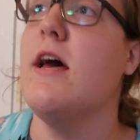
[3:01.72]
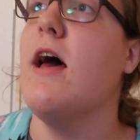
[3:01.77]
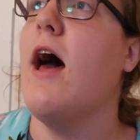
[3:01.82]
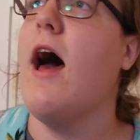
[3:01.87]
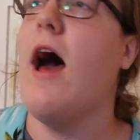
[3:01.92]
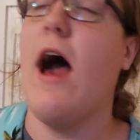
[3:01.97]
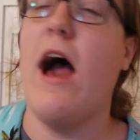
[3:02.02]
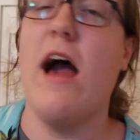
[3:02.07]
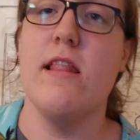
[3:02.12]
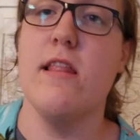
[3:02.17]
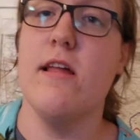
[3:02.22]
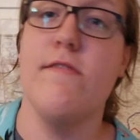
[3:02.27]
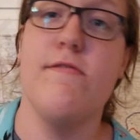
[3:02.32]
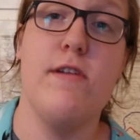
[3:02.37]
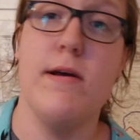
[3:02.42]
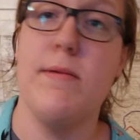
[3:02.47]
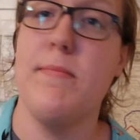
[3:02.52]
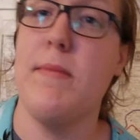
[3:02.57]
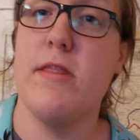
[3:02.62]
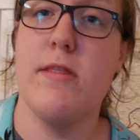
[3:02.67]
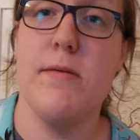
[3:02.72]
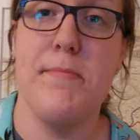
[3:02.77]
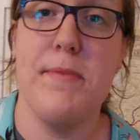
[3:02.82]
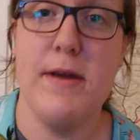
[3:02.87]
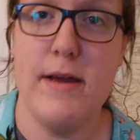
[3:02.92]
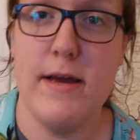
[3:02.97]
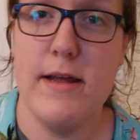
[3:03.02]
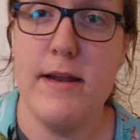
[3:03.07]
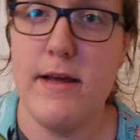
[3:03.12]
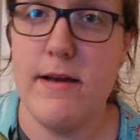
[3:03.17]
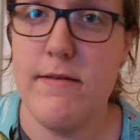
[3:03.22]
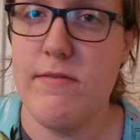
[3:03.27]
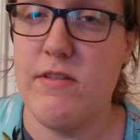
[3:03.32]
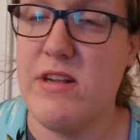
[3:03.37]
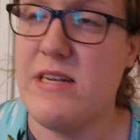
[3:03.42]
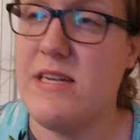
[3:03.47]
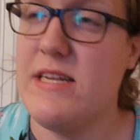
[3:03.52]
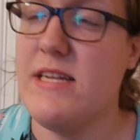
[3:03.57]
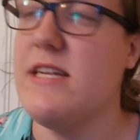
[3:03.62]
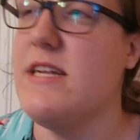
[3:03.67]
I loved him at the beginning of the
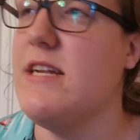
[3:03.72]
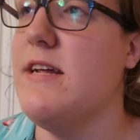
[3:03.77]
season.